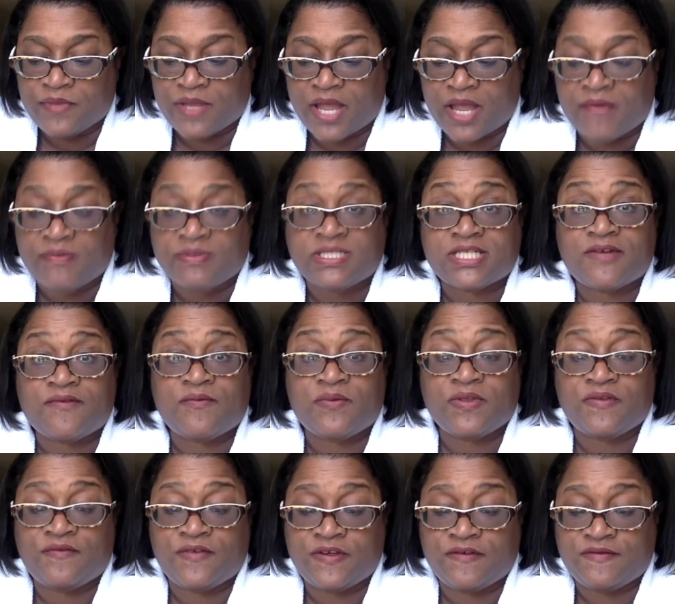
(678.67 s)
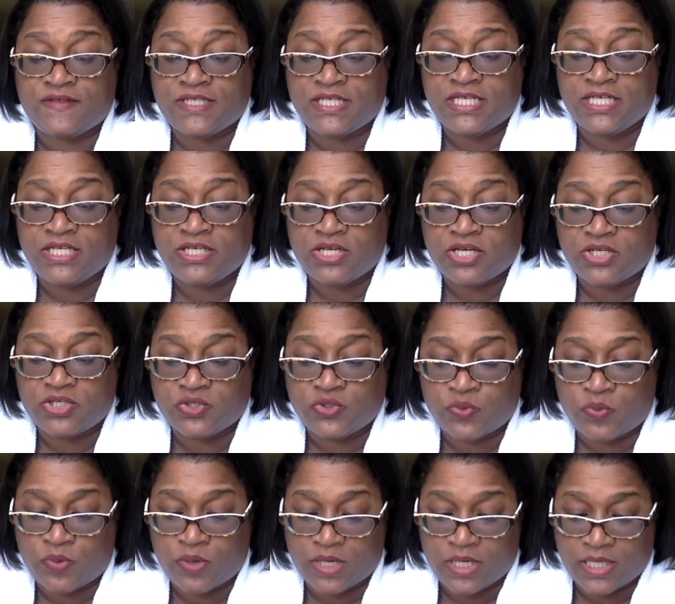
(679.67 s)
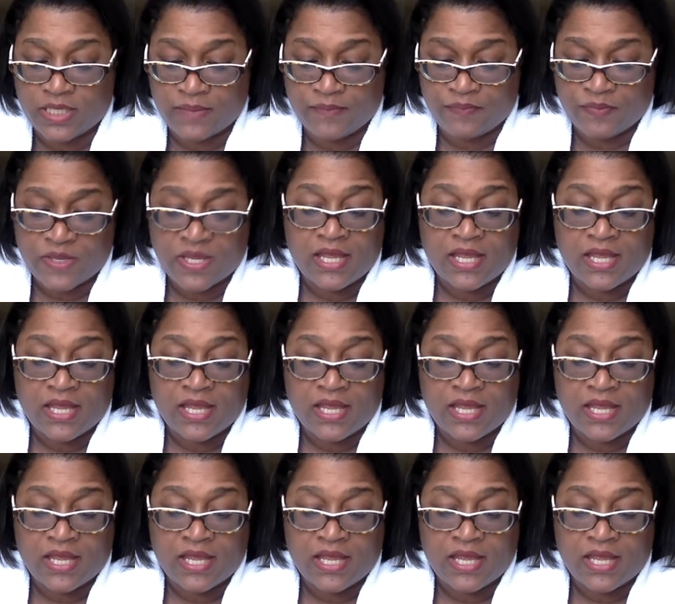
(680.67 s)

I was left with $15.20,